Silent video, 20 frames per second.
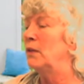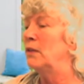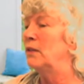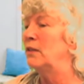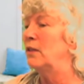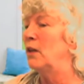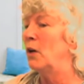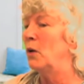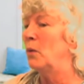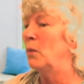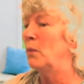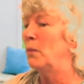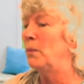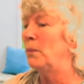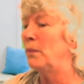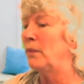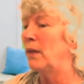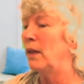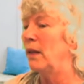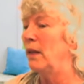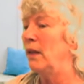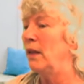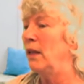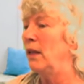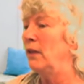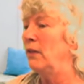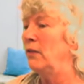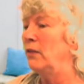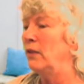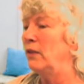So
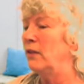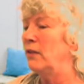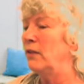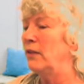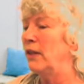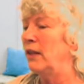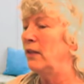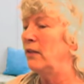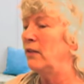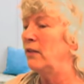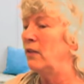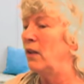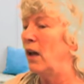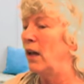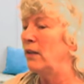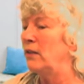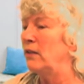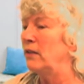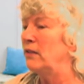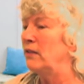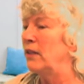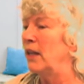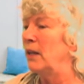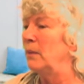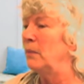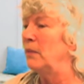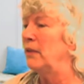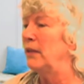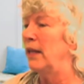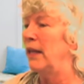yeast is not the
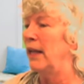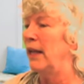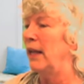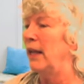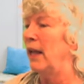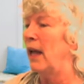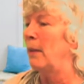same thing.